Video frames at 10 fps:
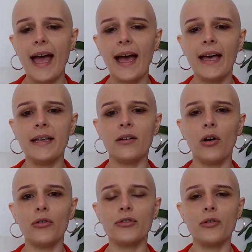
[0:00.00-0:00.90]
And
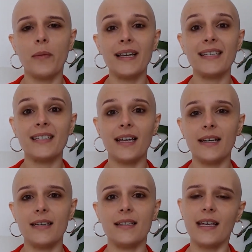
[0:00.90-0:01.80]
also my
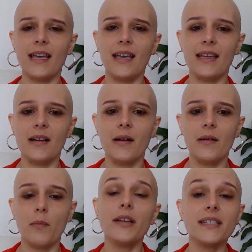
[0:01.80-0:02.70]
studies in
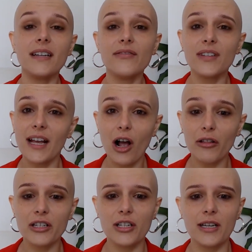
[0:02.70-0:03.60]
positive
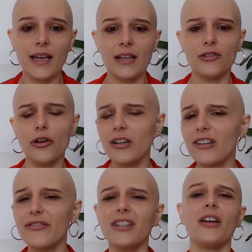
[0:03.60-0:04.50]
psychology and
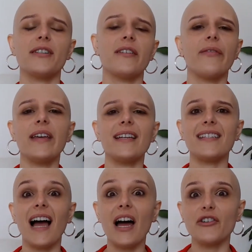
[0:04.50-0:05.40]
yogic philosophy and
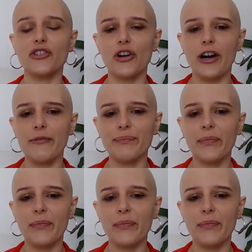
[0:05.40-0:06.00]
tantra.